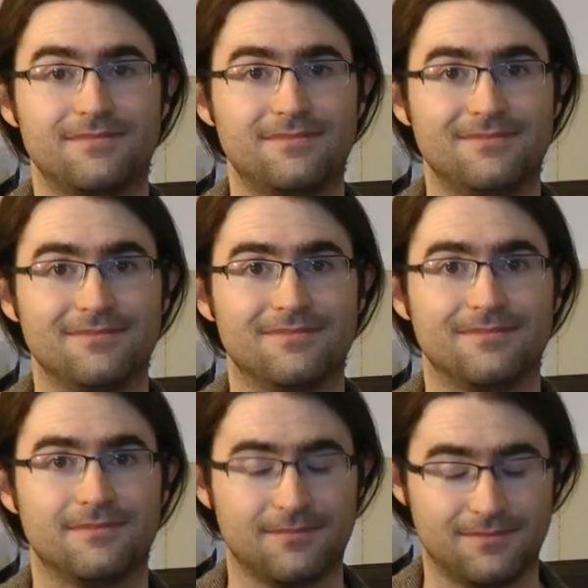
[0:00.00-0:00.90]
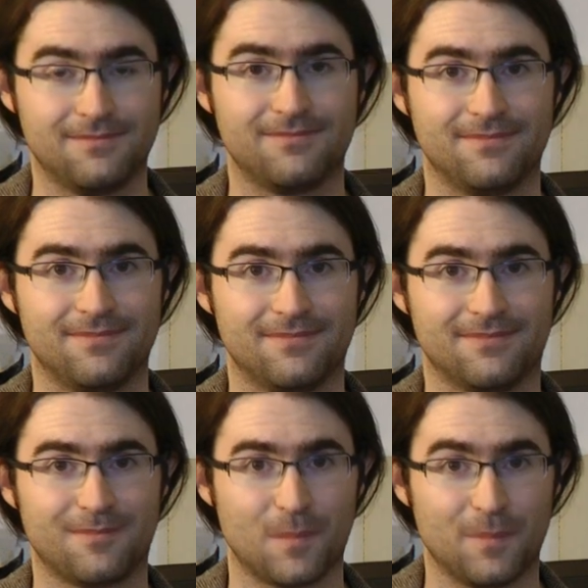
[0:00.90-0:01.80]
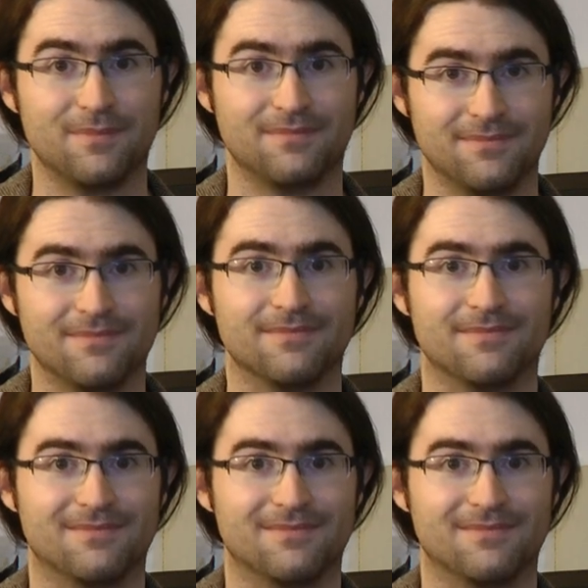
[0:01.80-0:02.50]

(silent)